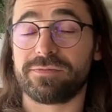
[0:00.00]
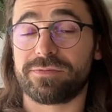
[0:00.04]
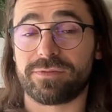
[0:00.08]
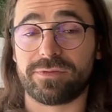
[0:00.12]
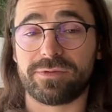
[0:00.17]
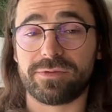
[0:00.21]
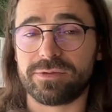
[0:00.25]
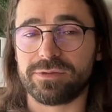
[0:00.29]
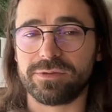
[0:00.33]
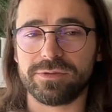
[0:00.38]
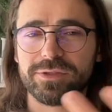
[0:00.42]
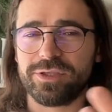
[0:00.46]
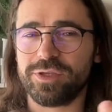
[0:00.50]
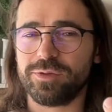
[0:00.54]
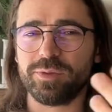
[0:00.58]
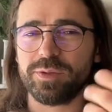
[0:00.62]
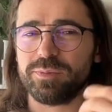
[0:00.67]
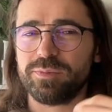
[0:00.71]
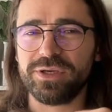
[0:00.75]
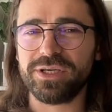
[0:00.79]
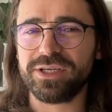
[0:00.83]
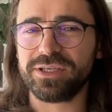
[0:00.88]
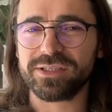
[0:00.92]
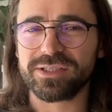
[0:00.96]
and for
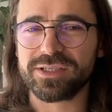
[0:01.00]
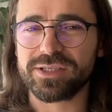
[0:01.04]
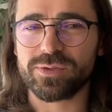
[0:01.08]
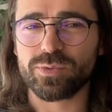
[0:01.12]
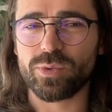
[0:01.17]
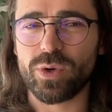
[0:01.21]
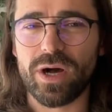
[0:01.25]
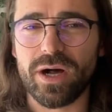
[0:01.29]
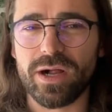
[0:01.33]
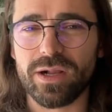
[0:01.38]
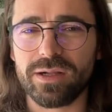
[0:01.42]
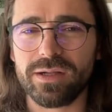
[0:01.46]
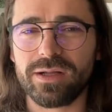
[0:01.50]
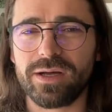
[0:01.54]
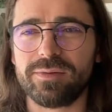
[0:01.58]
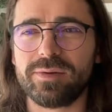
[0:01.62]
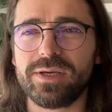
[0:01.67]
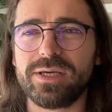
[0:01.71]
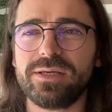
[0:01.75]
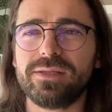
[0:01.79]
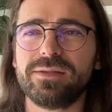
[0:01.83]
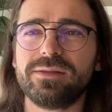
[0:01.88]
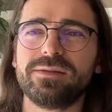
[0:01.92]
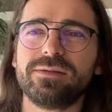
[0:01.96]
human beings as well i
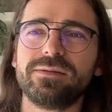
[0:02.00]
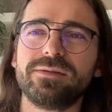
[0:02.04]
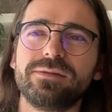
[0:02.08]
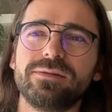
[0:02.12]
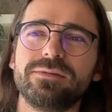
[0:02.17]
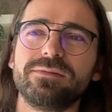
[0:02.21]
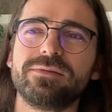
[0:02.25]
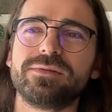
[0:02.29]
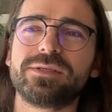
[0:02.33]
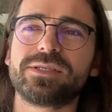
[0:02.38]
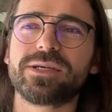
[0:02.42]
mean